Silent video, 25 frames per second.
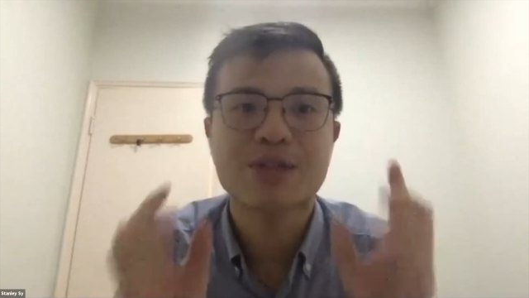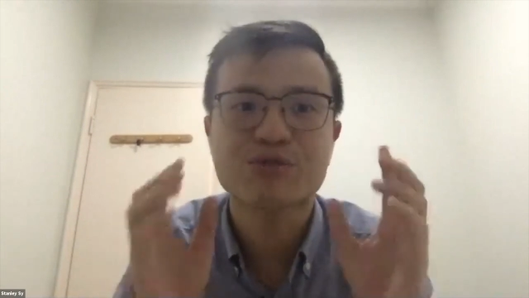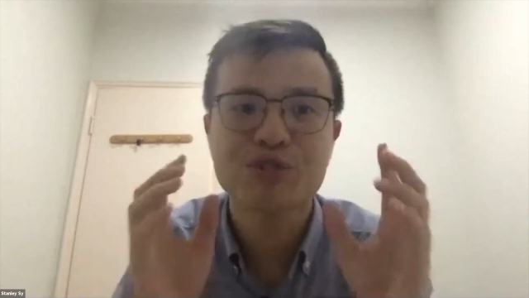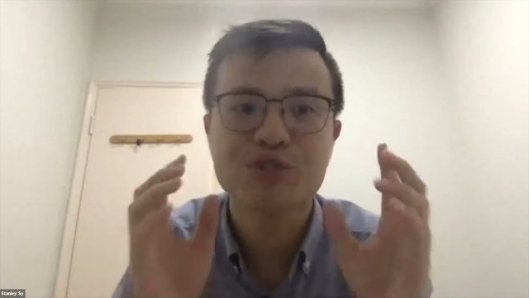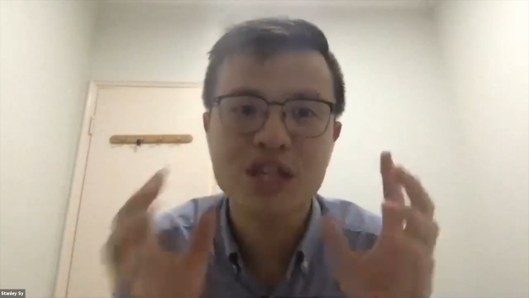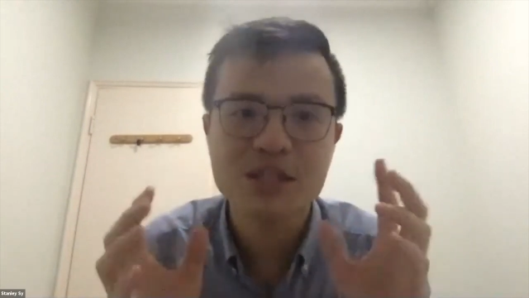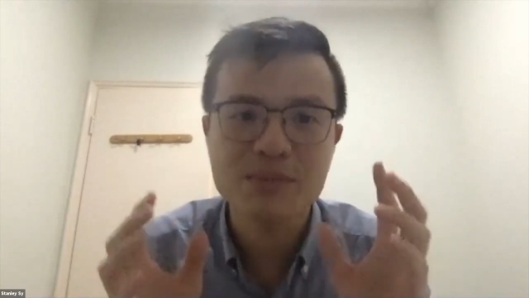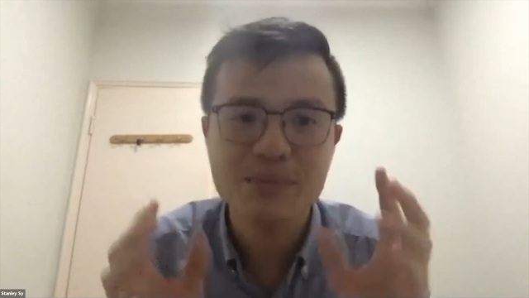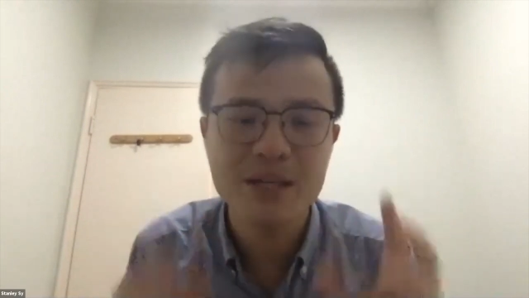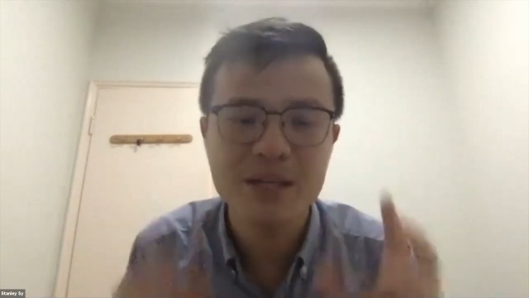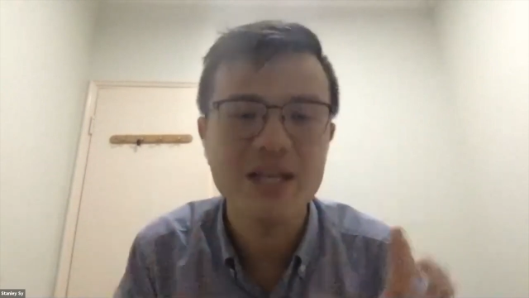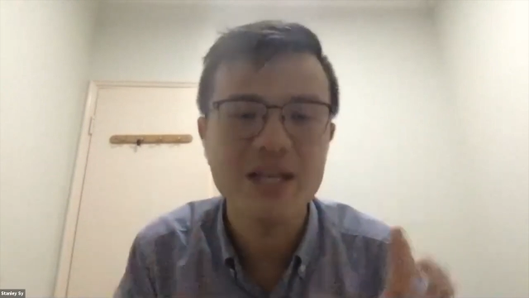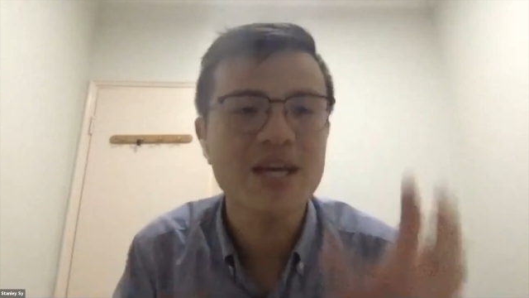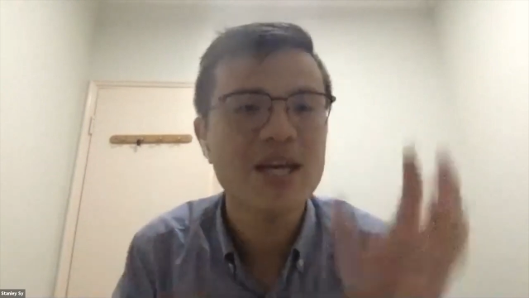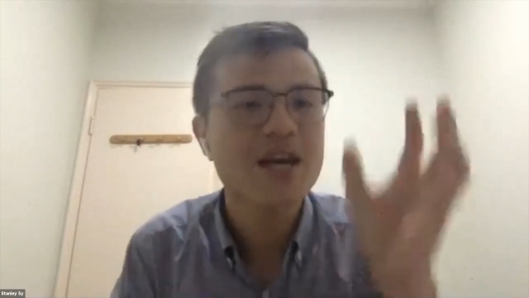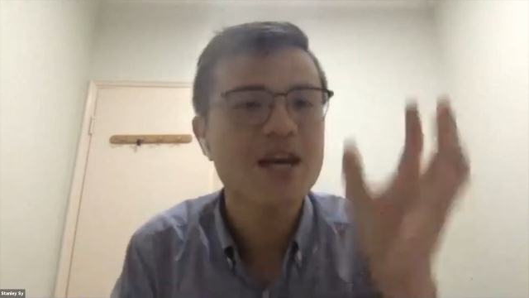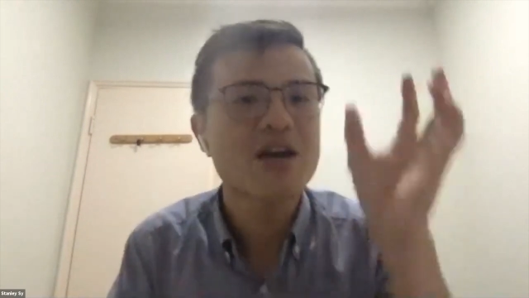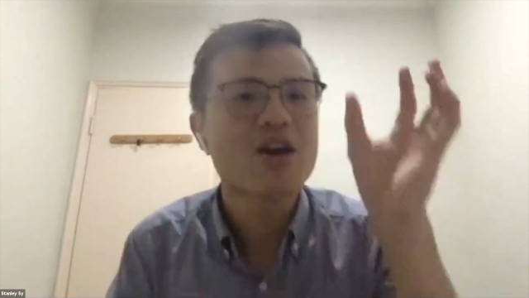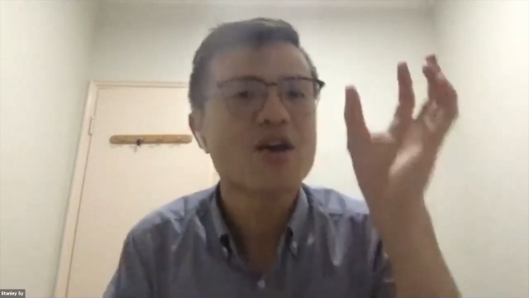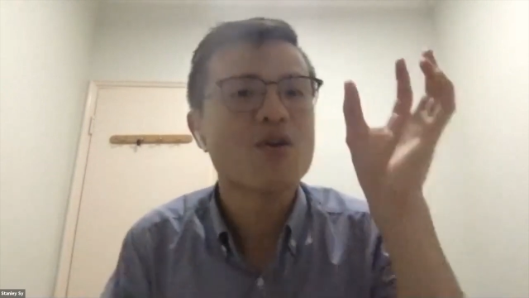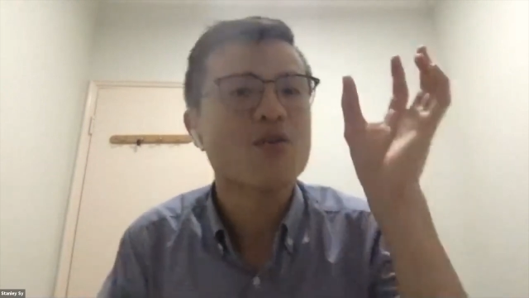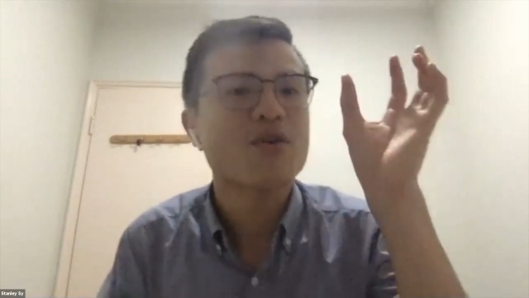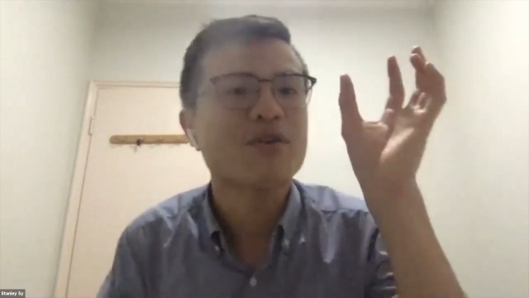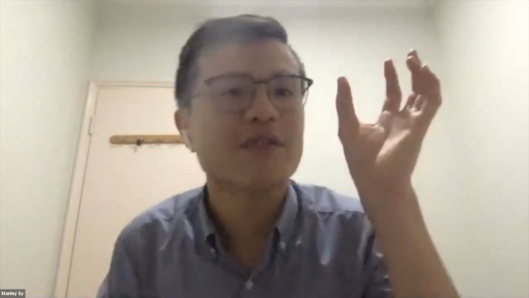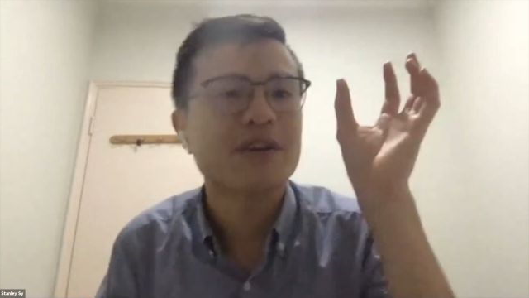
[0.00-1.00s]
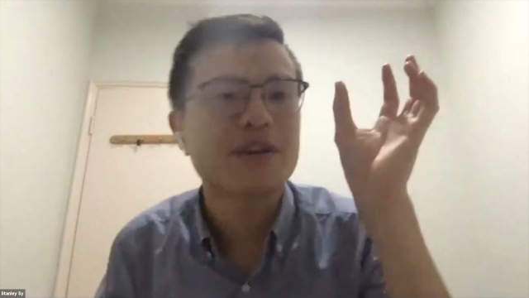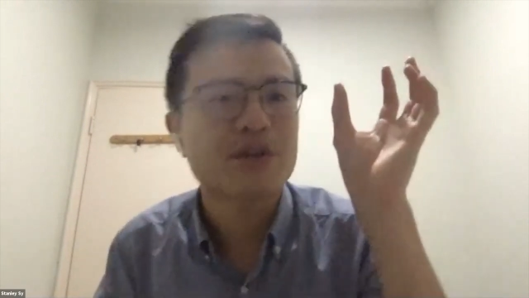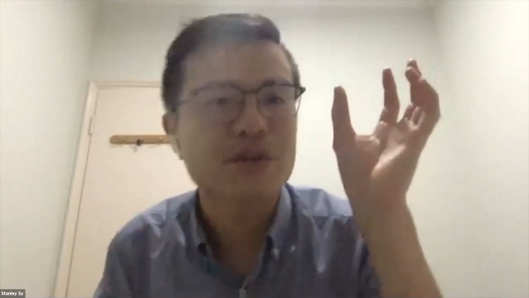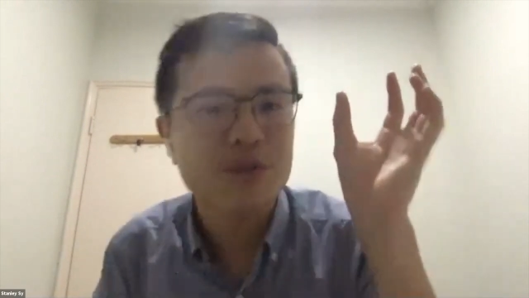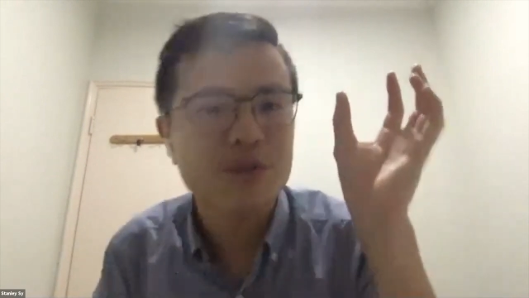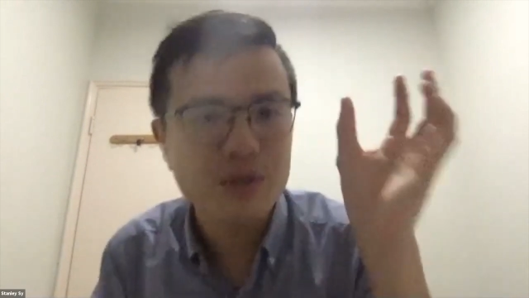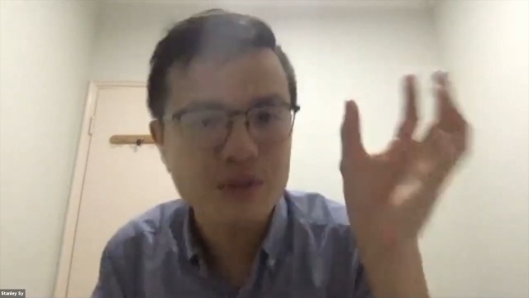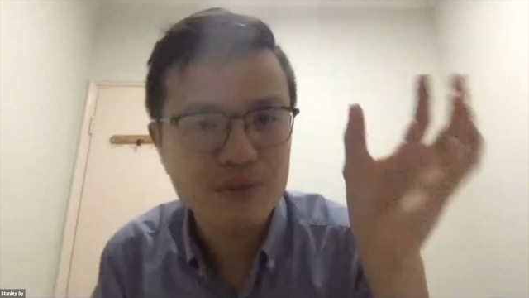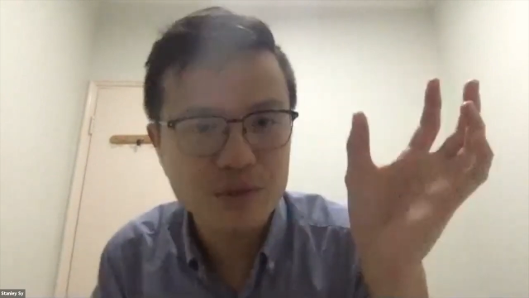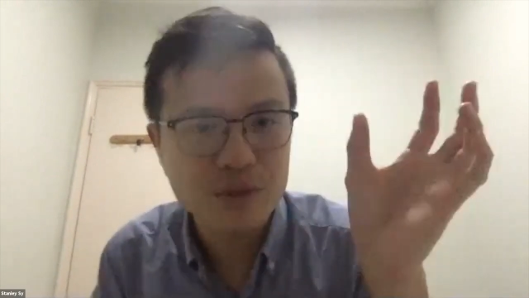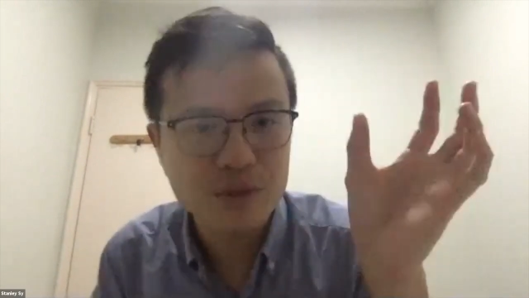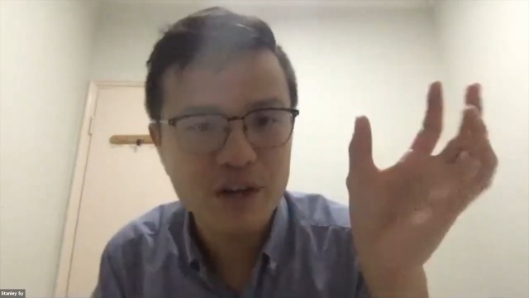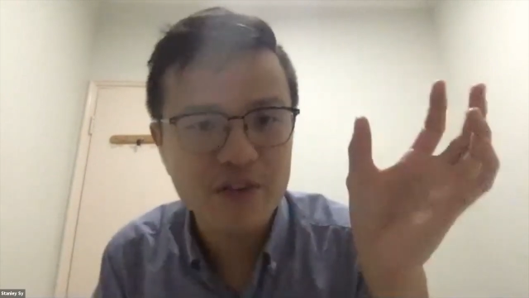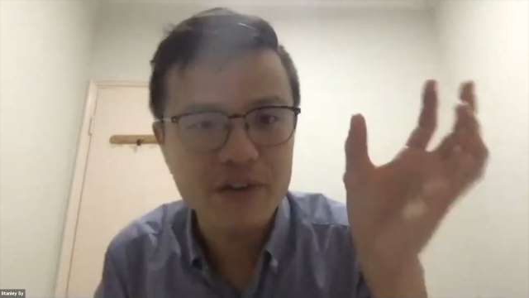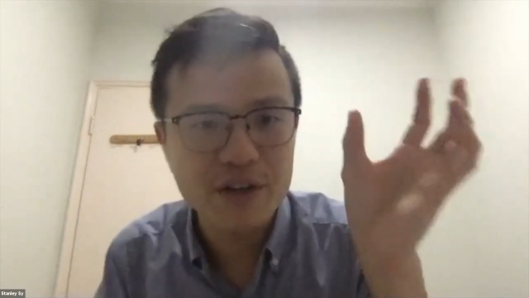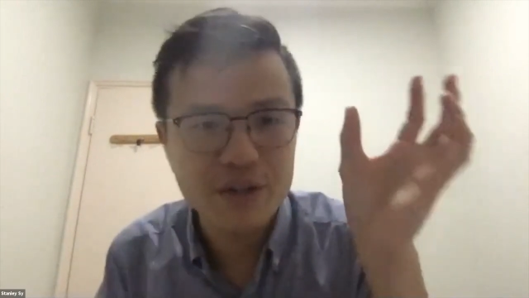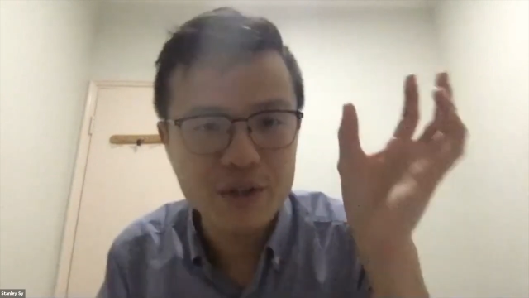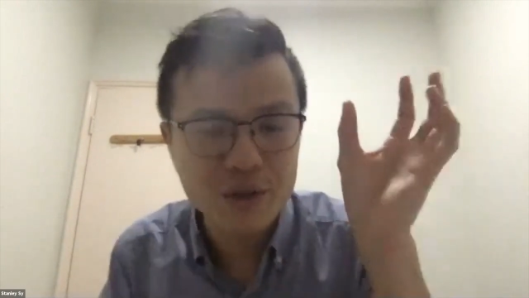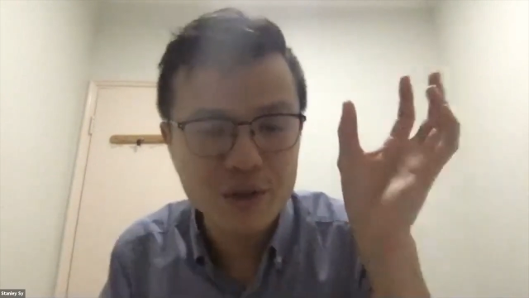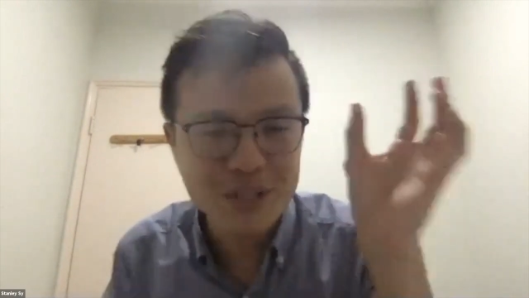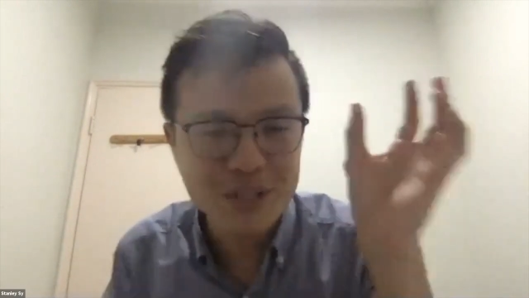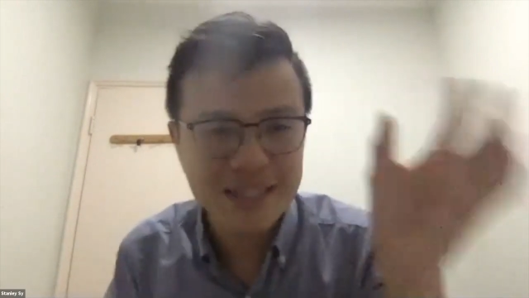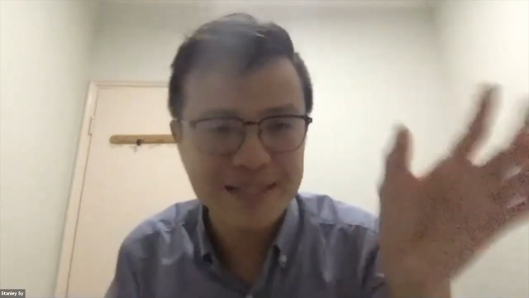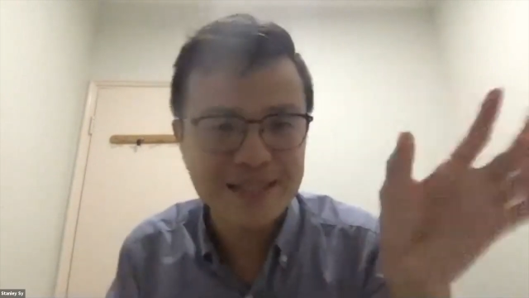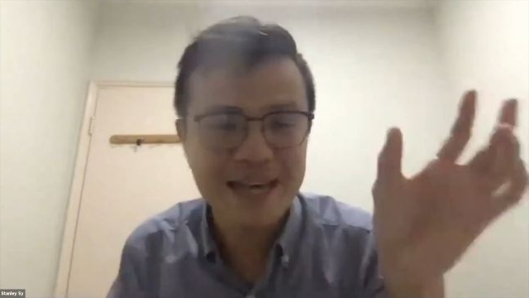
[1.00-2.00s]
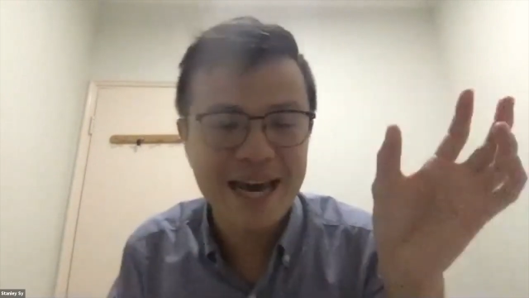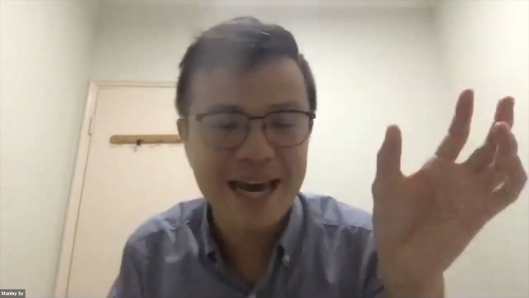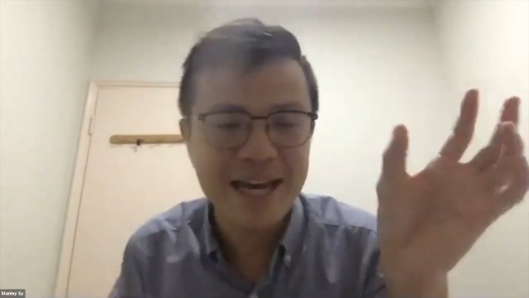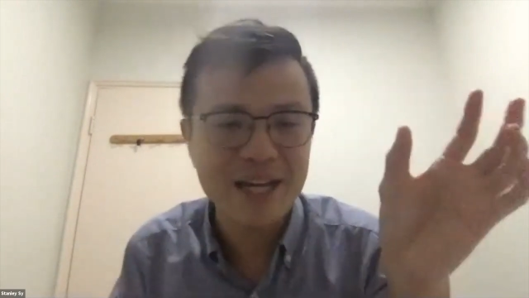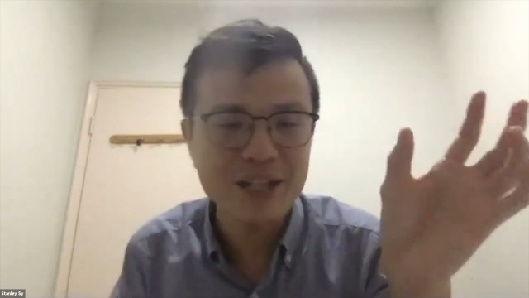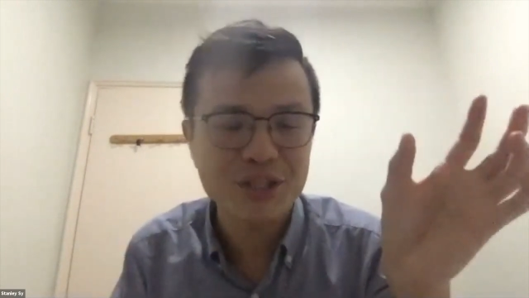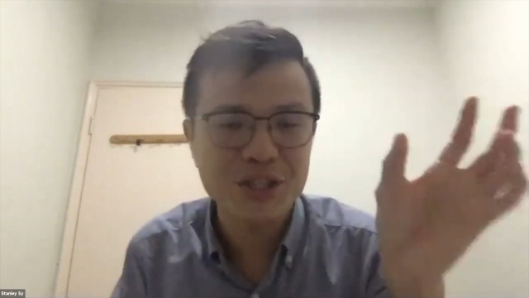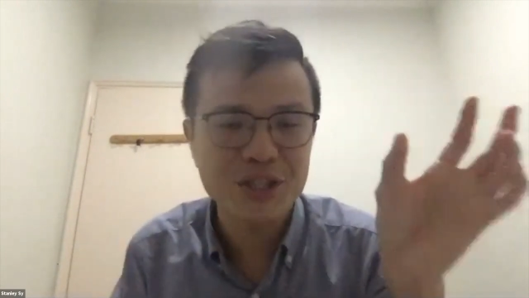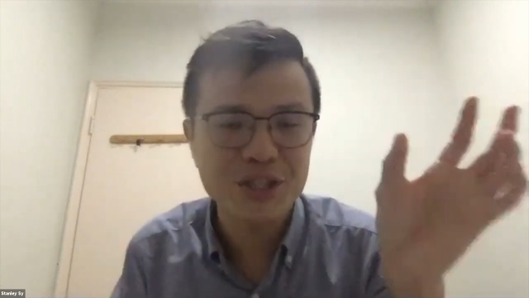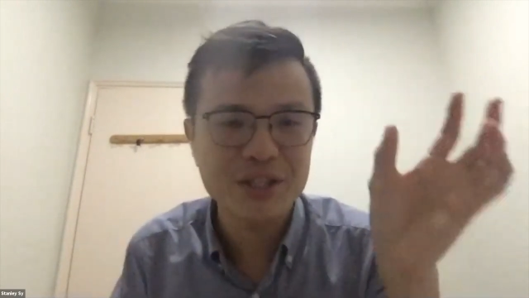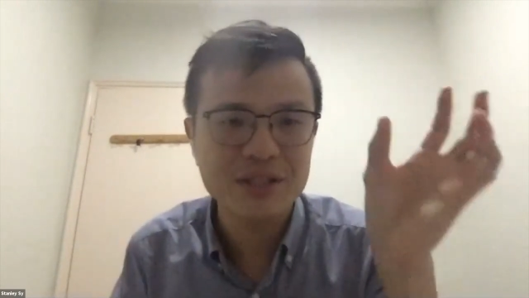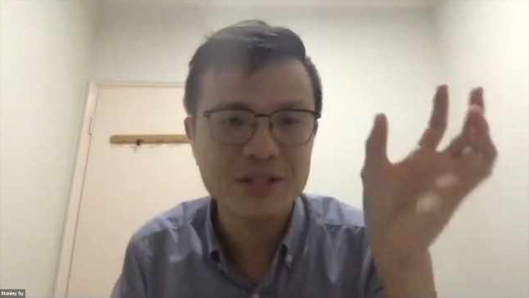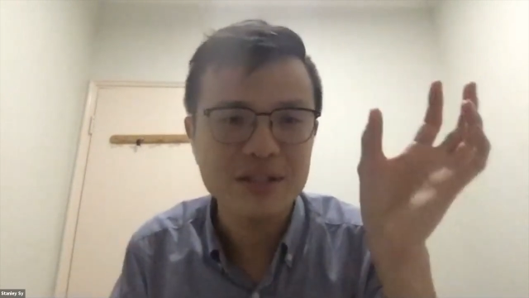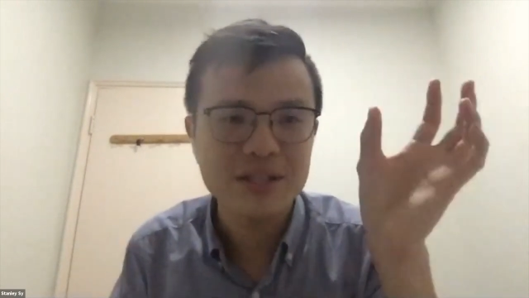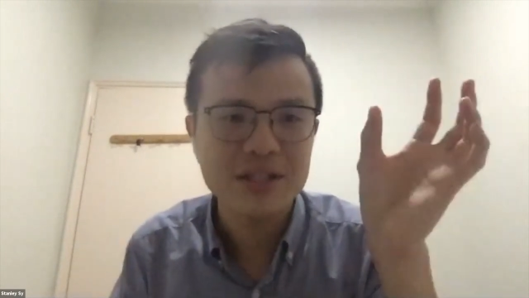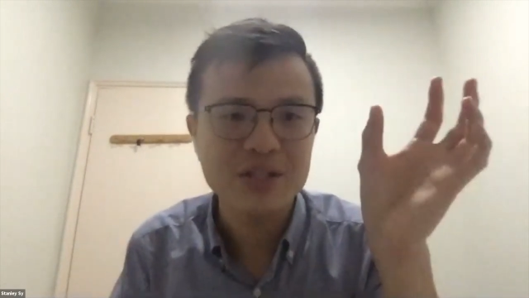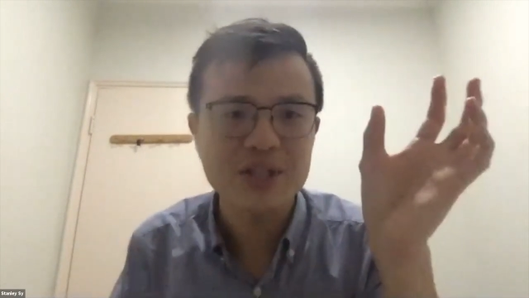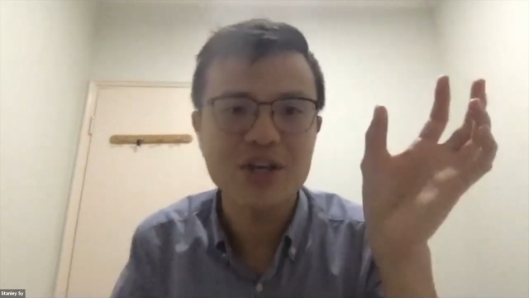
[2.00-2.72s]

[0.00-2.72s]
Trust me, you have a good intelligence,